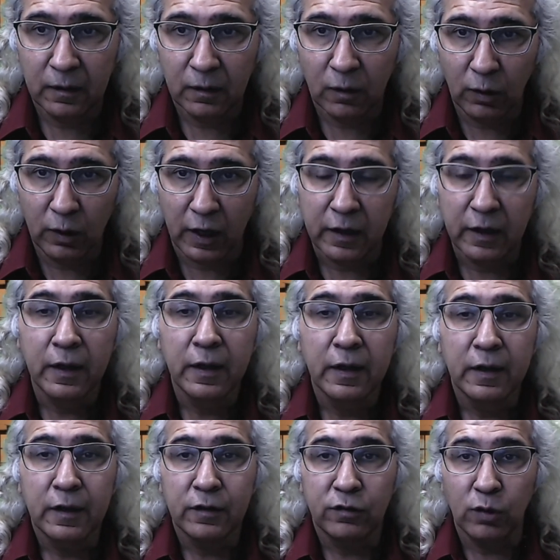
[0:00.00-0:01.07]
Okay,
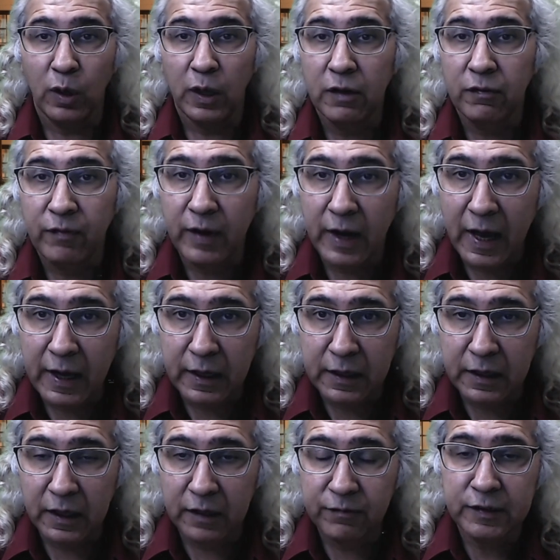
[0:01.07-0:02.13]
so if
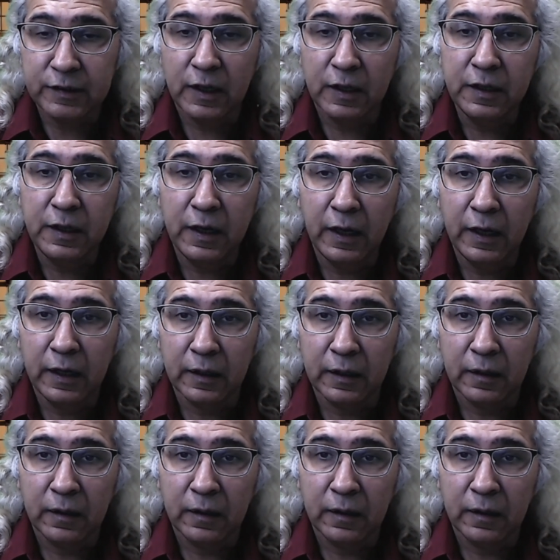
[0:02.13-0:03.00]
narratives contain